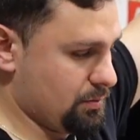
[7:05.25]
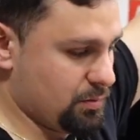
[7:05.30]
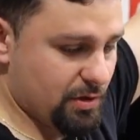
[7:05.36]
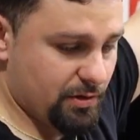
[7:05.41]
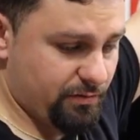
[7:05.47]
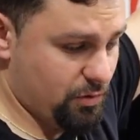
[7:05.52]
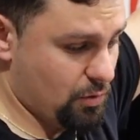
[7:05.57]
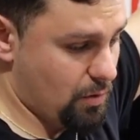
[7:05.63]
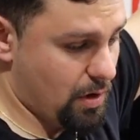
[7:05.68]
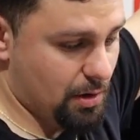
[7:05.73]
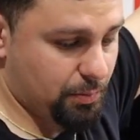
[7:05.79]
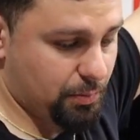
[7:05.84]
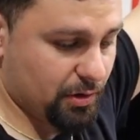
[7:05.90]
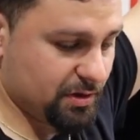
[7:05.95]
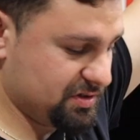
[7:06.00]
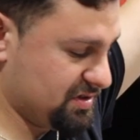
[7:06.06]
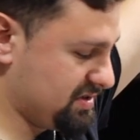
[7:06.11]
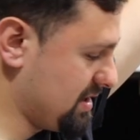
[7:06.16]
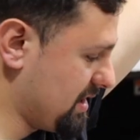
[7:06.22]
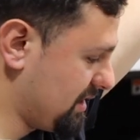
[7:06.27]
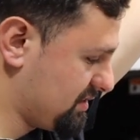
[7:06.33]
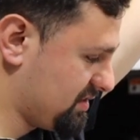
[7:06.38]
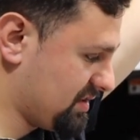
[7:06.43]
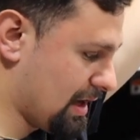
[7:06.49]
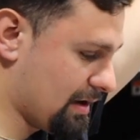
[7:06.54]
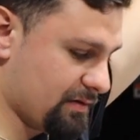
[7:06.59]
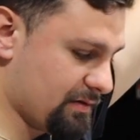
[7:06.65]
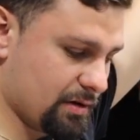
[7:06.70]
but if you want to put
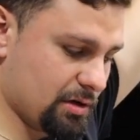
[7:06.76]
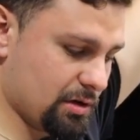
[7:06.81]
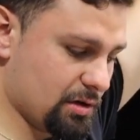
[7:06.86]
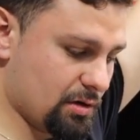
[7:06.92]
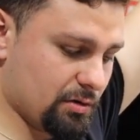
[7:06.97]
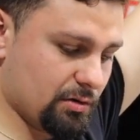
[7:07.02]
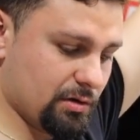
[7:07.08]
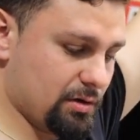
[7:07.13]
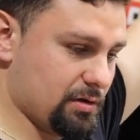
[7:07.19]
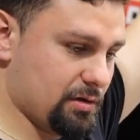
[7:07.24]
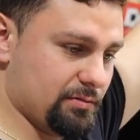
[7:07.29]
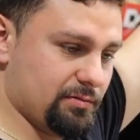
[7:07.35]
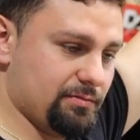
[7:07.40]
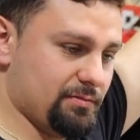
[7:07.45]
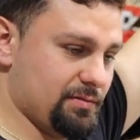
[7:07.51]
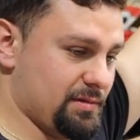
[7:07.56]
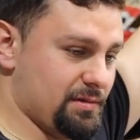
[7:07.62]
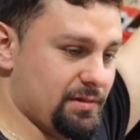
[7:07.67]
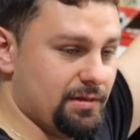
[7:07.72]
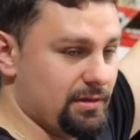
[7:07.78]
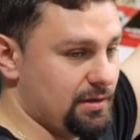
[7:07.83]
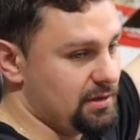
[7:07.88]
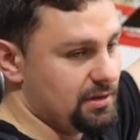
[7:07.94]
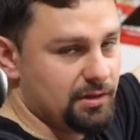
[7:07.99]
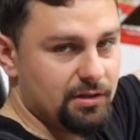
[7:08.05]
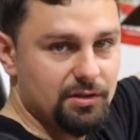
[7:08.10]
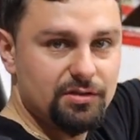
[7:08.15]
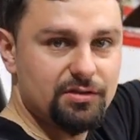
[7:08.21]
six, seven, you know, you're gonna,
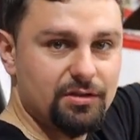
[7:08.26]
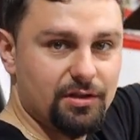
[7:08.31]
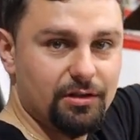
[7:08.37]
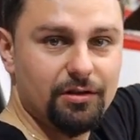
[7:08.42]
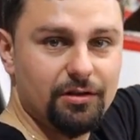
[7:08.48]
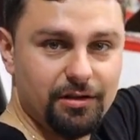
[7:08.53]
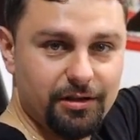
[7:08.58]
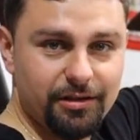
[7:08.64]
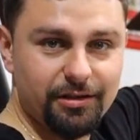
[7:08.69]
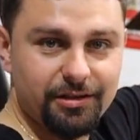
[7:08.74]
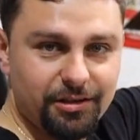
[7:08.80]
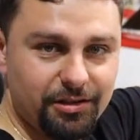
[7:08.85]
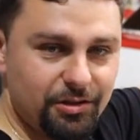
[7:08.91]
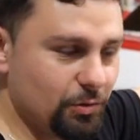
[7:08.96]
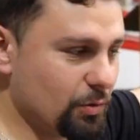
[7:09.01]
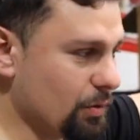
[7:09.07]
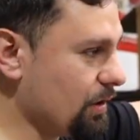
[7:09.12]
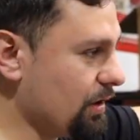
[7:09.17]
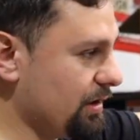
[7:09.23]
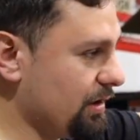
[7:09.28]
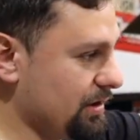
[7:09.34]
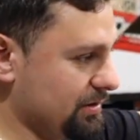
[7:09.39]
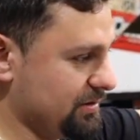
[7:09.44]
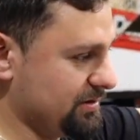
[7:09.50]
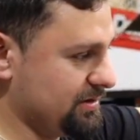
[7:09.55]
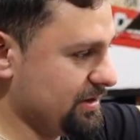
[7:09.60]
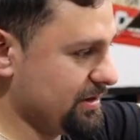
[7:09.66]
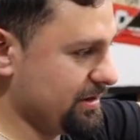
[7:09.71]
it's gonna look good underwater. I'll
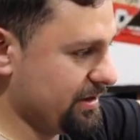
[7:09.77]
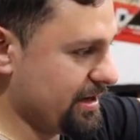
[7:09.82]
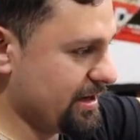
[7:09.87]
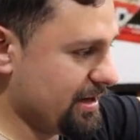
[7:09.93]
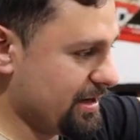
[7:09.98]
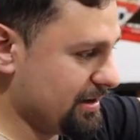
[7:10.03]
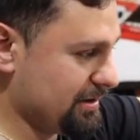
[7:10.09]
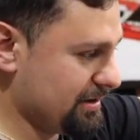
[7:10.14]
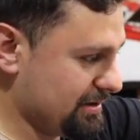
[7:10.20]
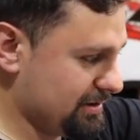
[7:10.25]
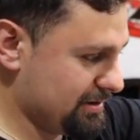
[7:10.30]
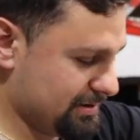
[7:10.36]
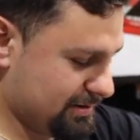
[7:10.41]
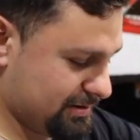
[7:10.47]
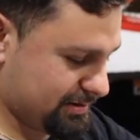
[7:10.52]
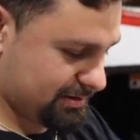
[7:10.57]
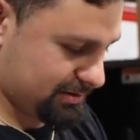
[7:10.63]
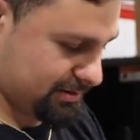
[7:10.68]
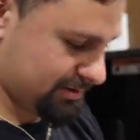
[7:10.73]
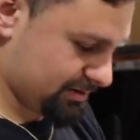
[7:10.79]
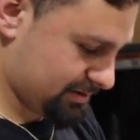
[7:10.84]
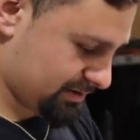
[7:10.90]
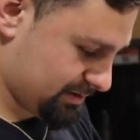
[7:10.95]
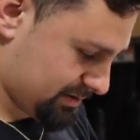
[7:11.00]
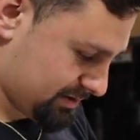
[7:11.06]
tell you that. Interesting.